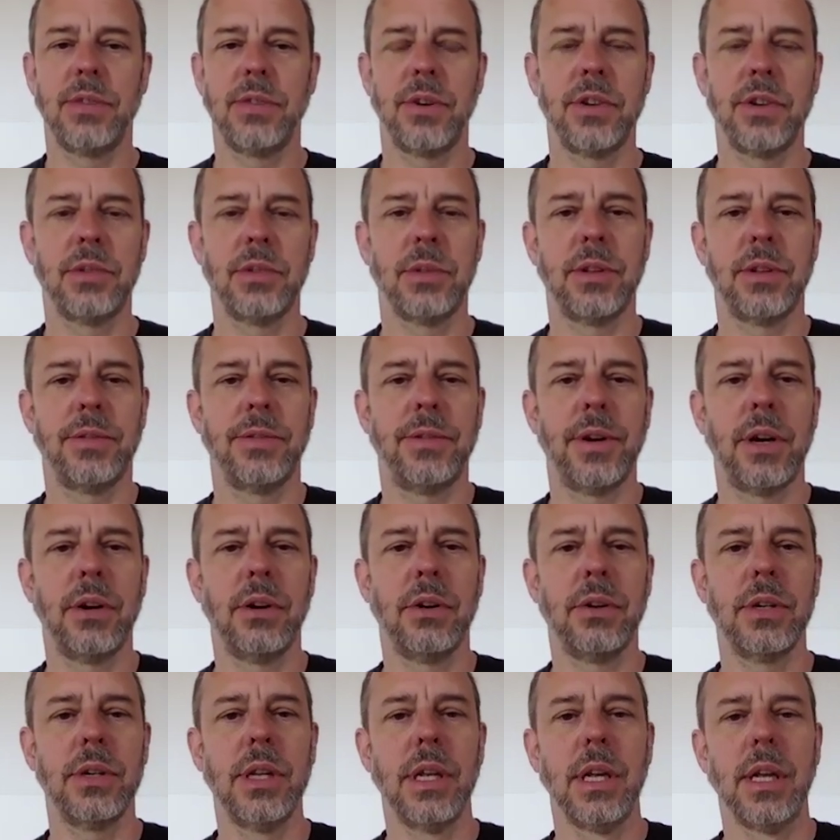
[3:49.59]
first with the
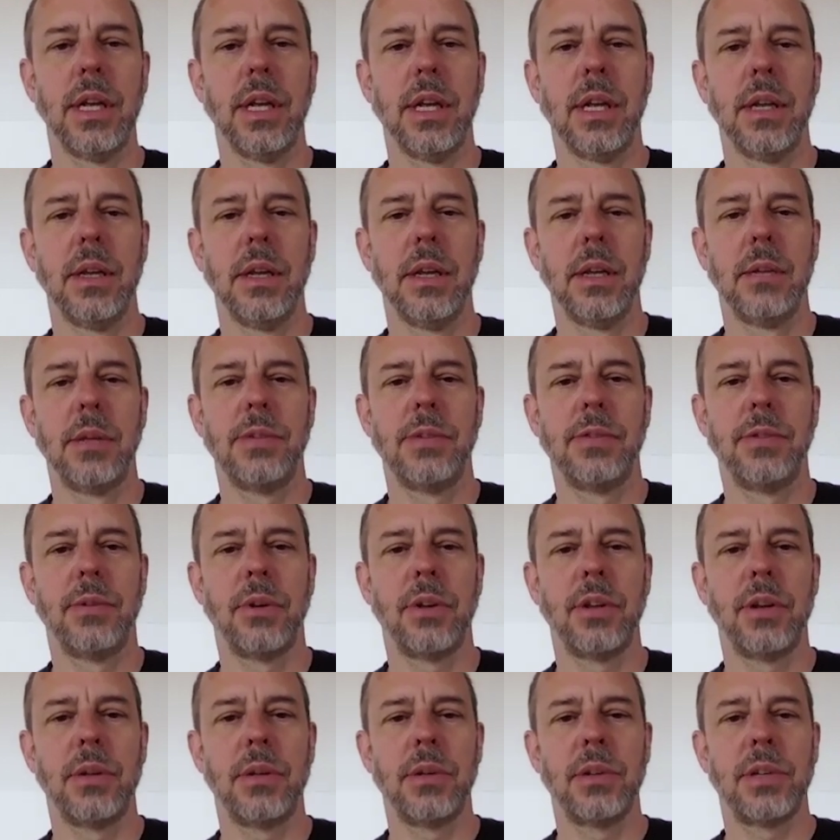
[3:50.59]
phone
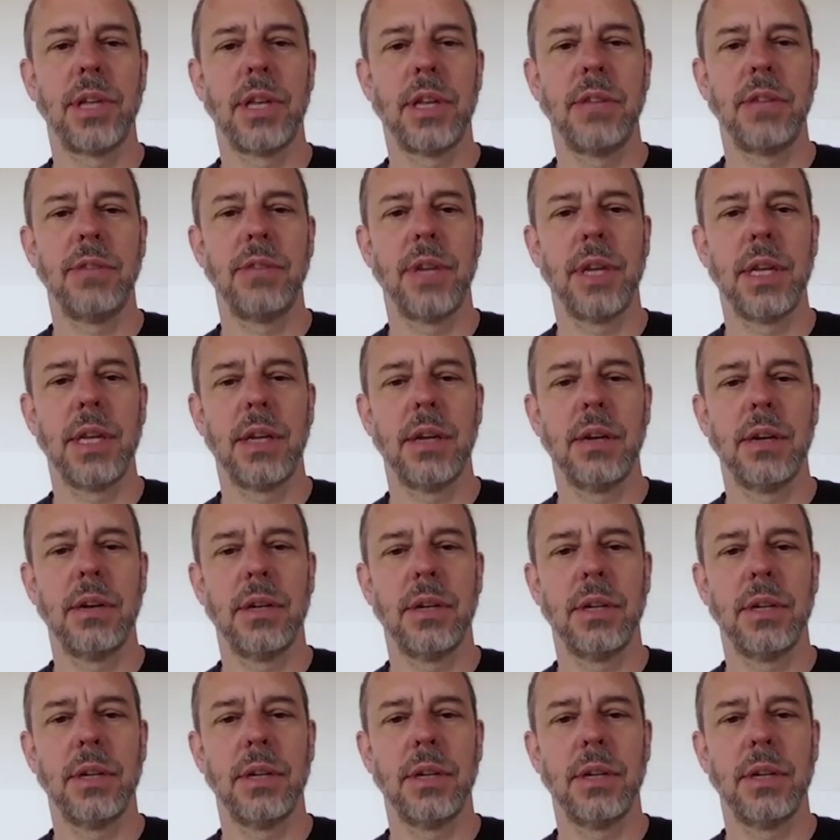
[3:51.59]
before there was any video.